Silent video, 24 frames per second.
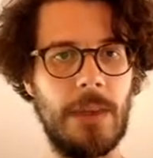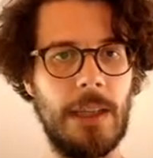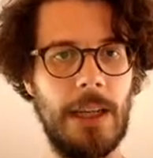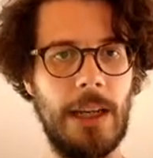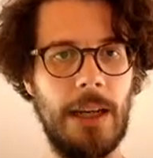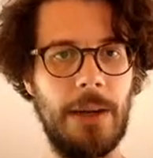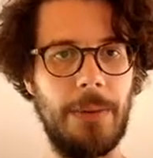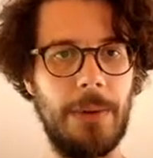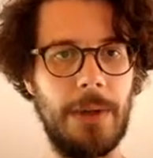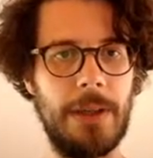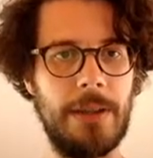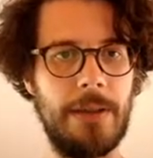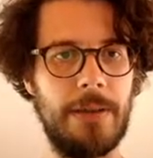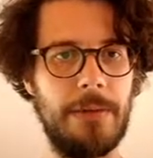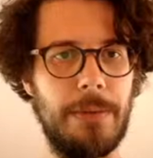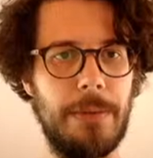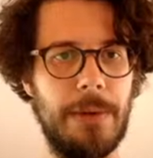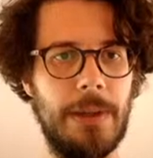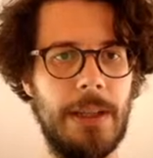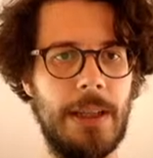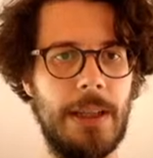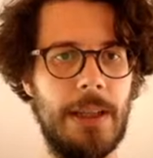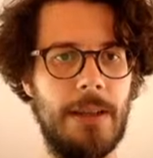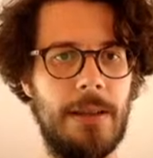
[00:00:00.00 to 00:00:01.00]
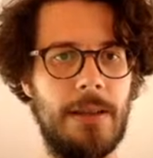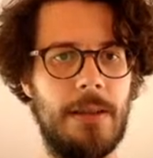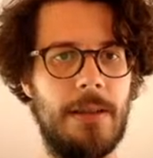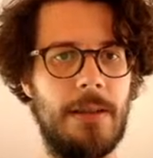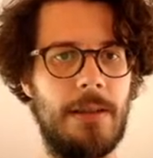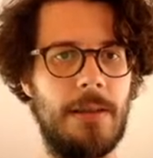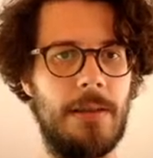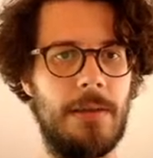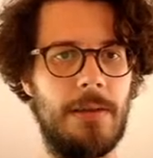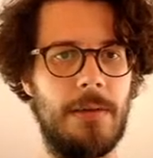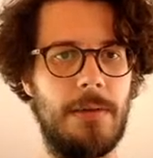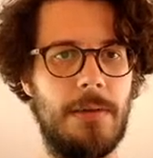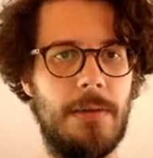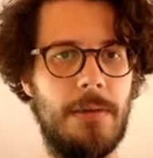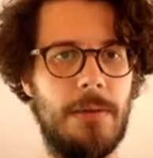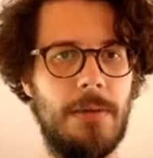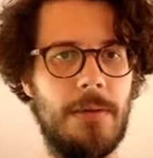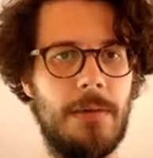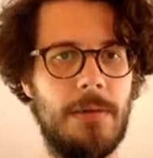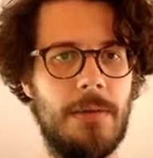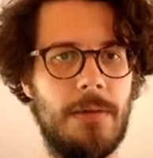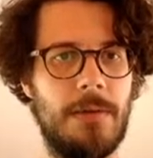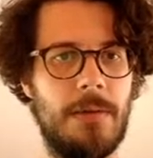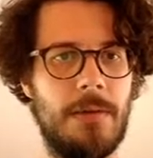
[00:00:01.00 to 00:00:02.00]
I wonder if we can do...
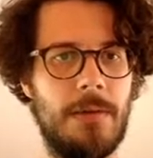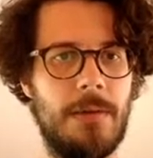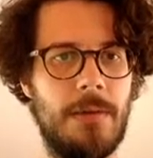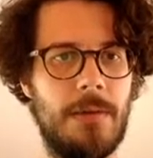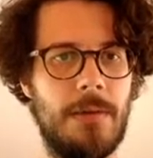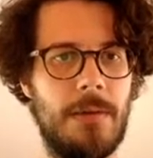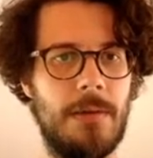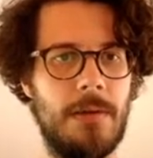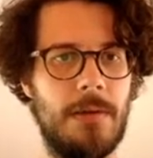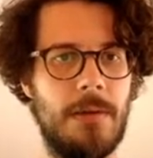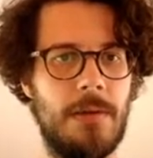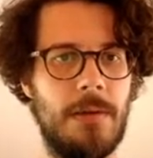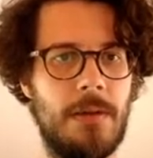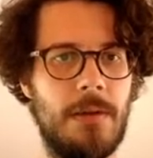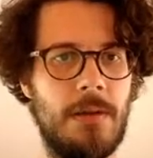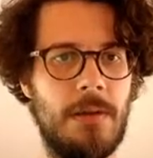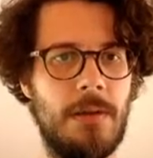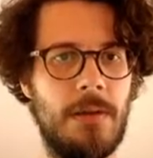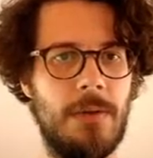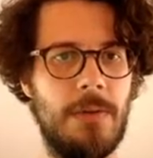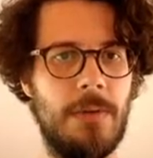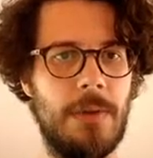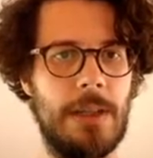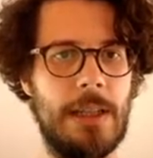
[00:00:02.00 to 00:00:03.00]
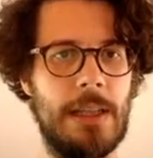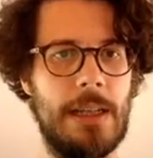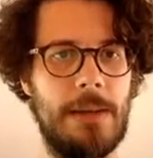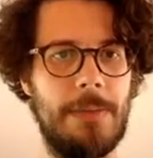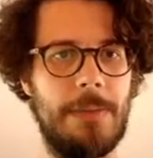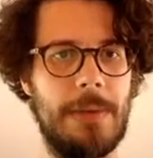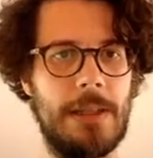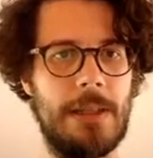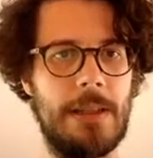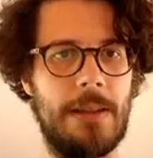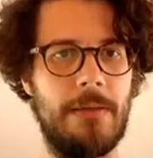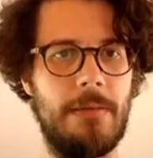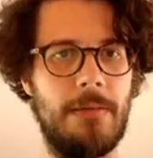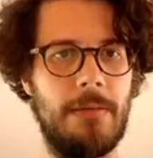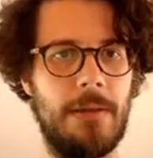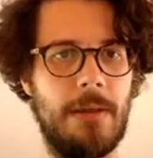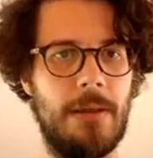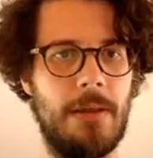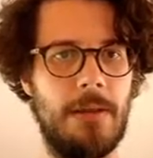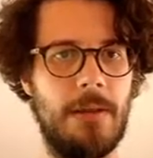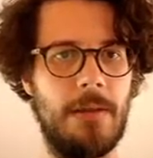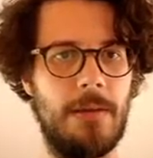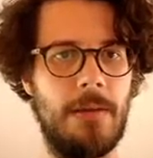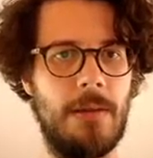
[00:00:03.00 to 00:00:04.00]
What happens if we
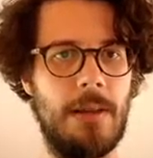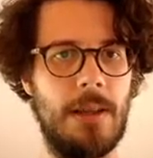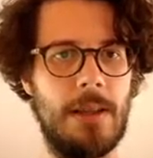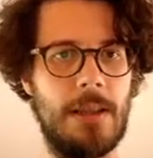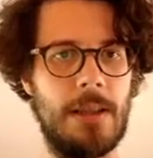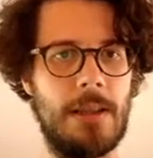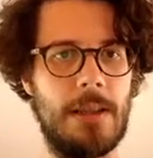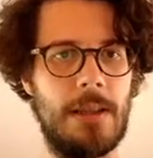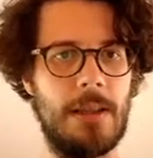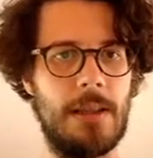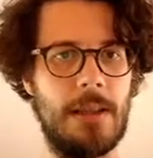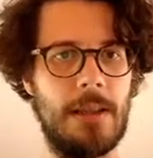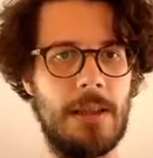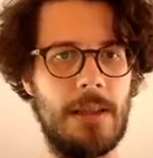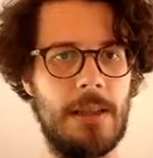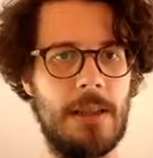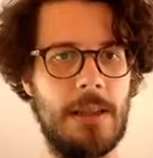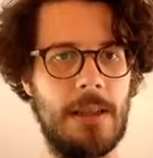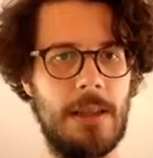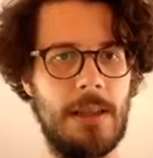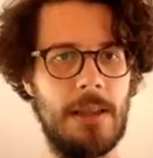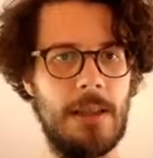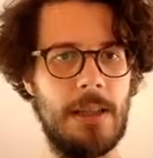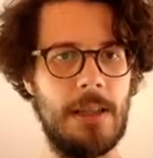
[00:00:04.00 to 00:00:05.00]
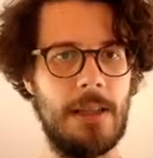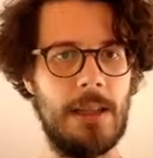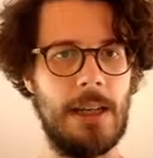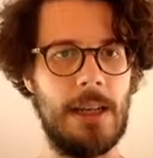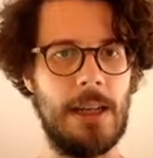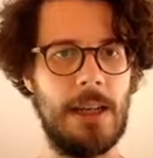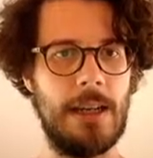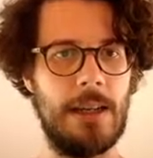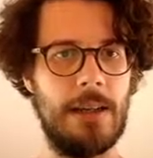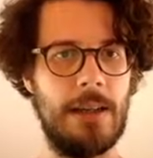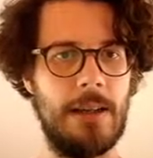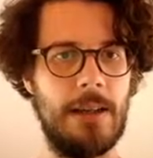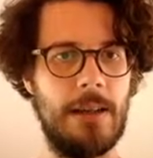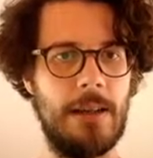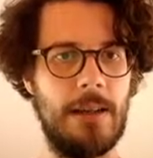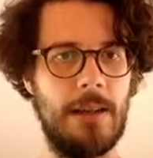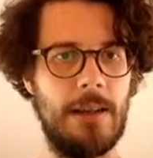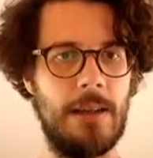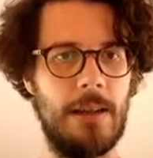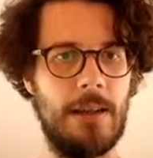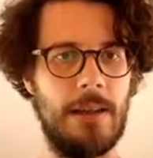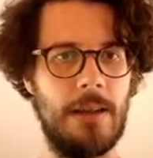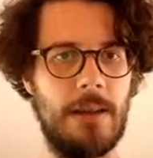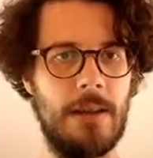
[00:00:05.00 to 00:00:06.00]
do this?
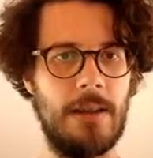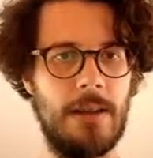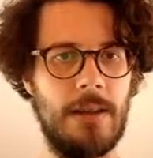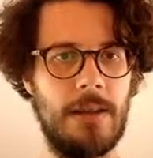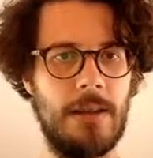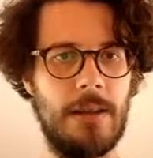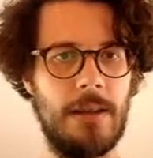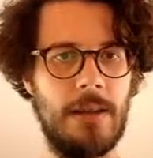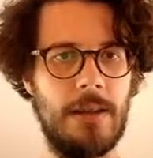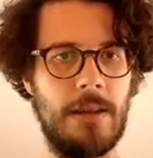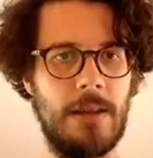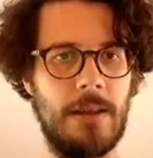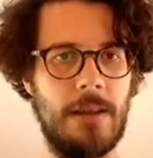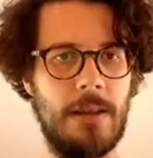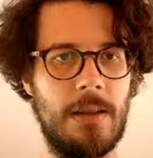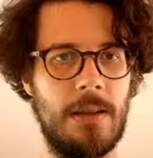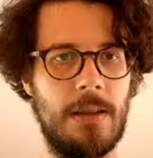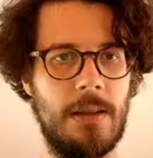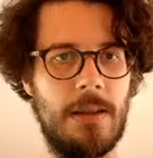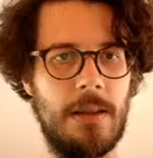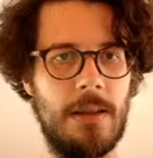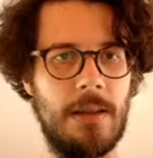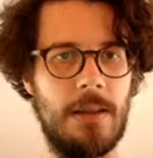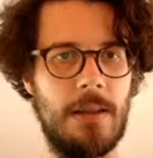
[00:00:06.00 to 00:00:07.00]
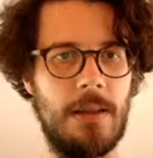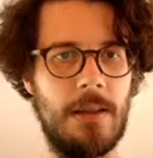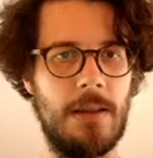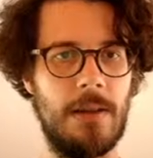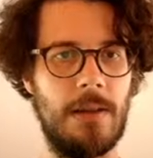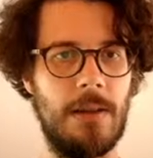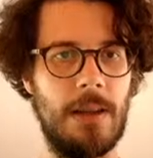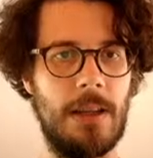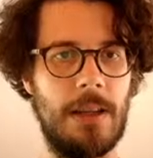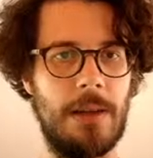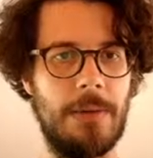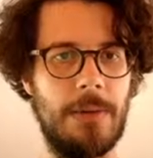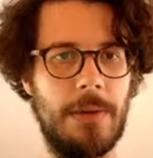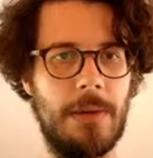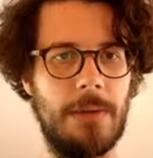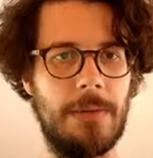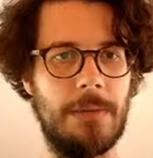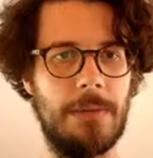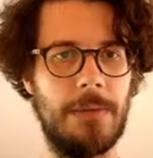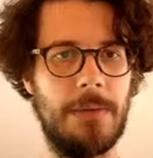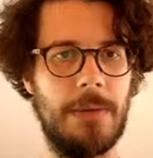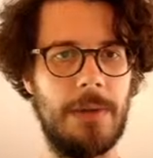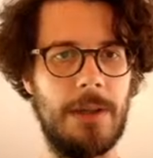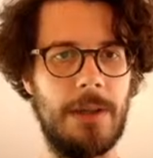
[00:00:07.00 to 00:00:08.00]
No, that won't
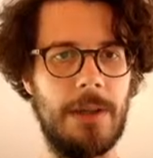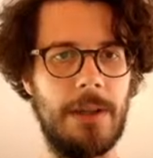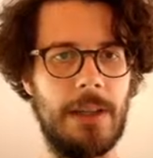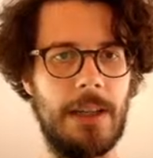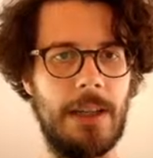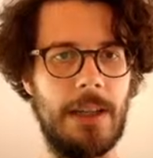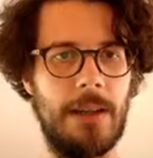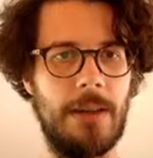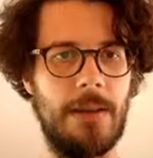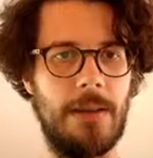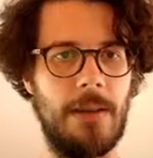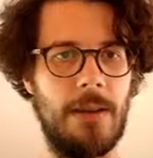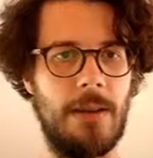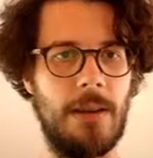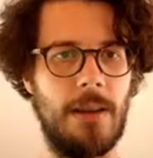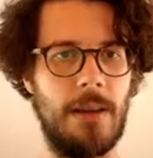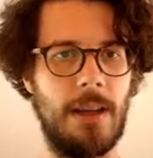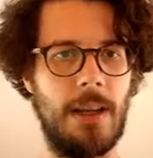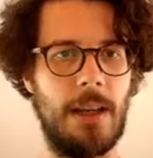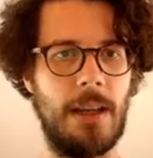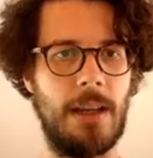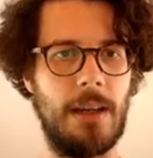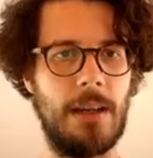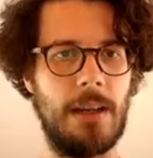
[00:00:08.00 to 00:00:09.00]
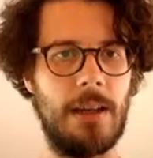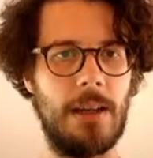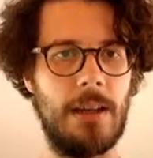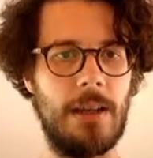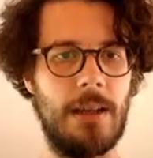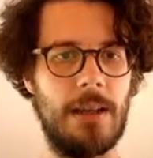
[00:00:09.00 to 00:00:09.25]
work, I don't think.